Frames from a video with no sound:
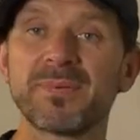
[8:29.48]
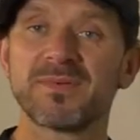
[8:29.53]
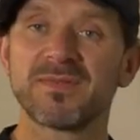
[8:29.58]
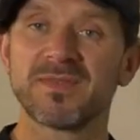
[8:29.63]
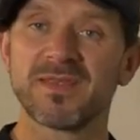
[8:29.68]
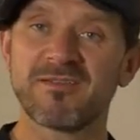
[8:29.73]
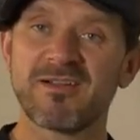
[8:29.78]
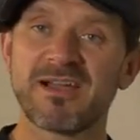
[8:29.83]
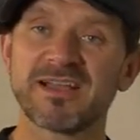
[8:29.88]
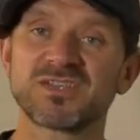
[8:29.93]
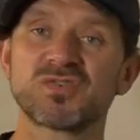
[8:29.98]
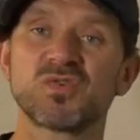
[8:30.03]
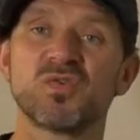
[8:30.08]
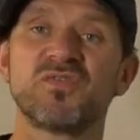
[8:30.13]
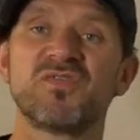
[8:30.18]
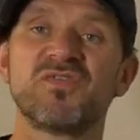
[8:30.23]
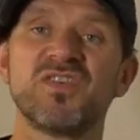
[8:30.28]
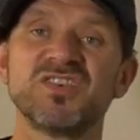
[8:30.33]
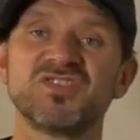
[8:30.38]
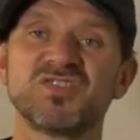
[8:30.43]
your actual
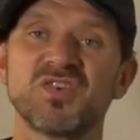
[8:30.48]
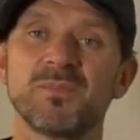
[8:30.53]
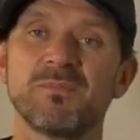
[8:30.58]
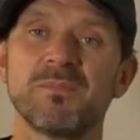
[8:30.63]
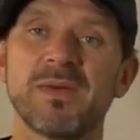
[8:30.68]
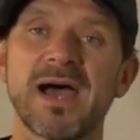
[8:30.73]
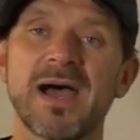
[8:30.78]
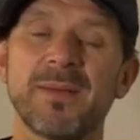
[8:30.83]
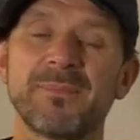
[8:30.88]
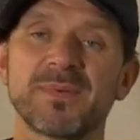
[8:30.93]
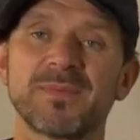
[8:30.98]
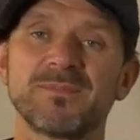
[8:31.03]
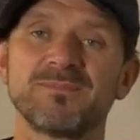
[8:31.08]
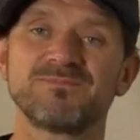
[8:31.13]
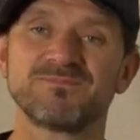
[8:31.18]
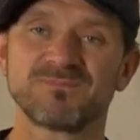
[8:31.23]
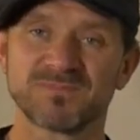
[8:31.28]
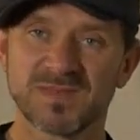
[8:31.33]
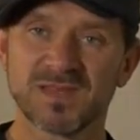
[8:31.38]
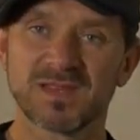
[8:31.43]
vision map.
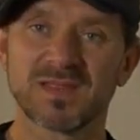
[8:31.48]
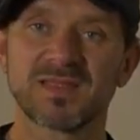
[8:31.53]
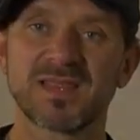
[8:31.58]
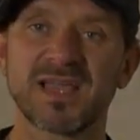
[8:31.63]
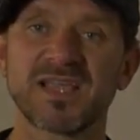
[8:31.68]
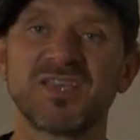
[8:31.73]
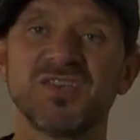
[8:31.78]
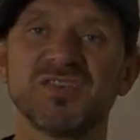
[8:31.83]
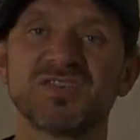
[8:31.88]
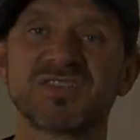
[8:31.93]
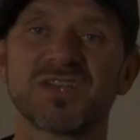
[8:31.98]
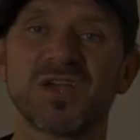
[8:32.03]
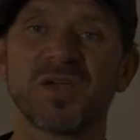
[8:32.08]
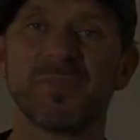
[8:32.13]
Thank you so